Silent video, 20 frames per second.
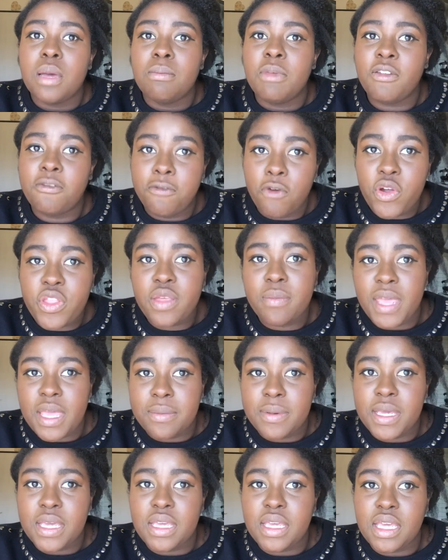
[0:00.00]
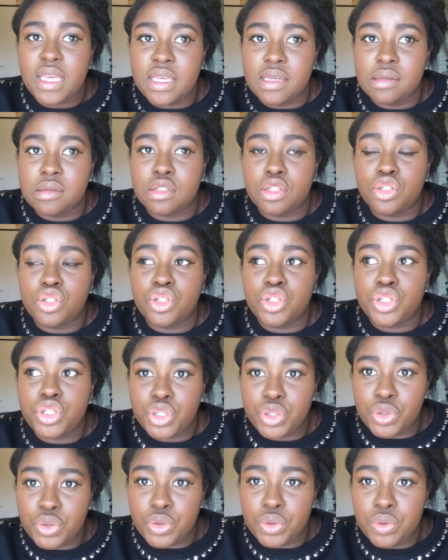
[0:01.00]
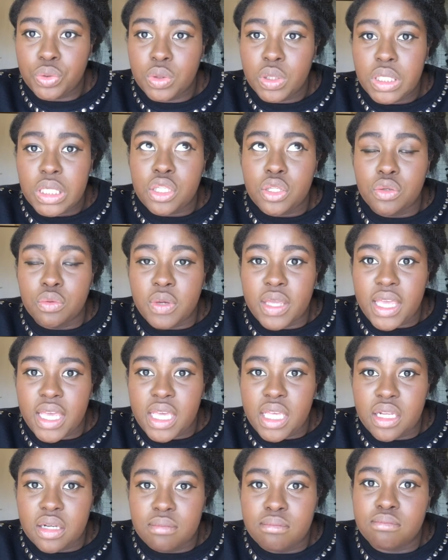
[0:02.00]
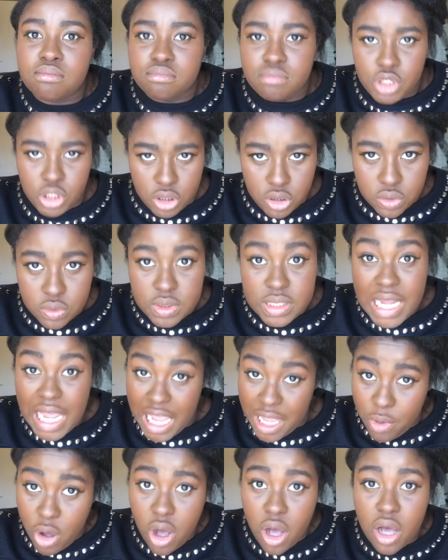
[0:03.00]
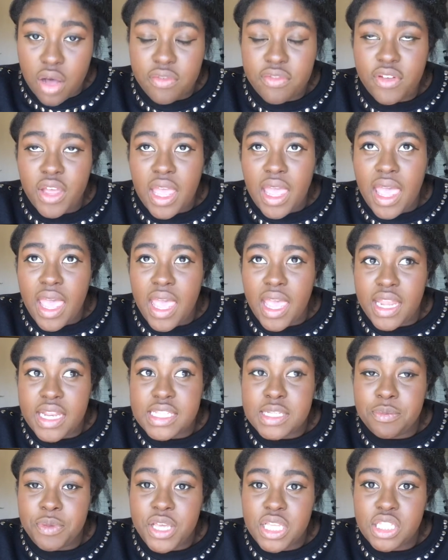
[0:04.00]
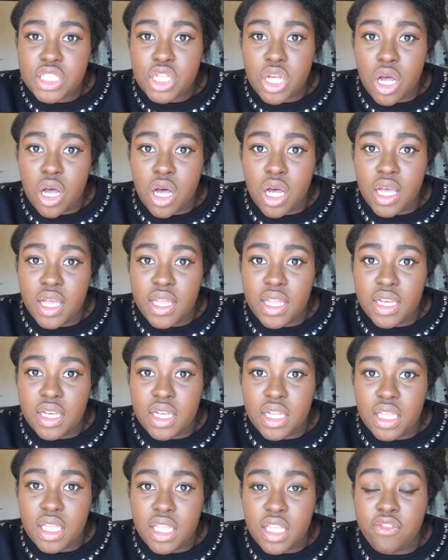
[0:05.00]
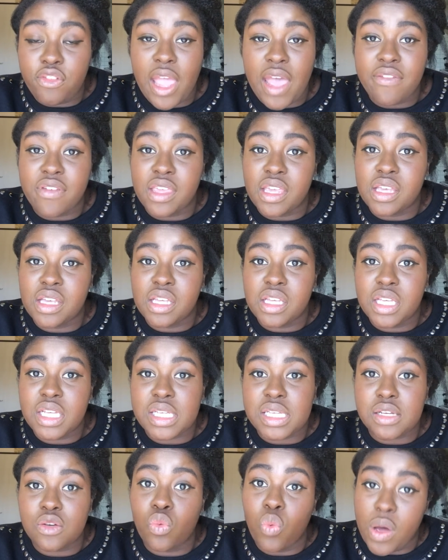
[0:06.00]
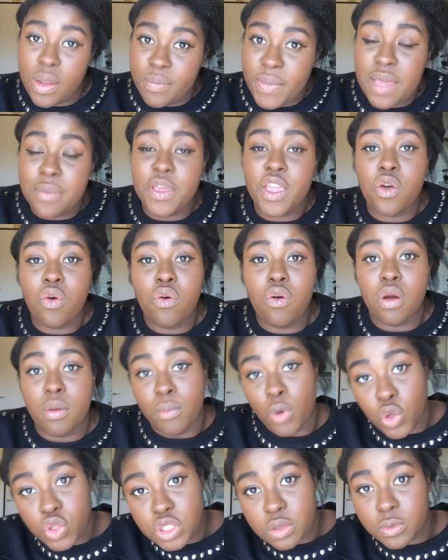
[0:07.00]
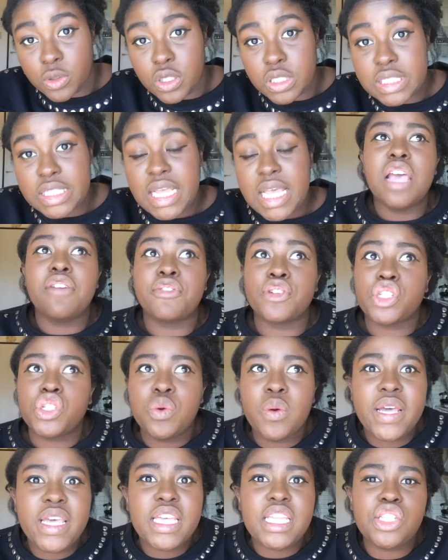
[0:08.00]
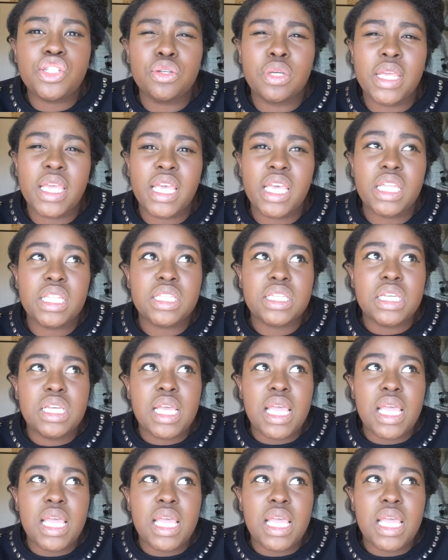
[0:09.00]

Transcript: before the baby is due, you get, you know, time off. And it depends on if you're having one baby or multiples. And for twins, you get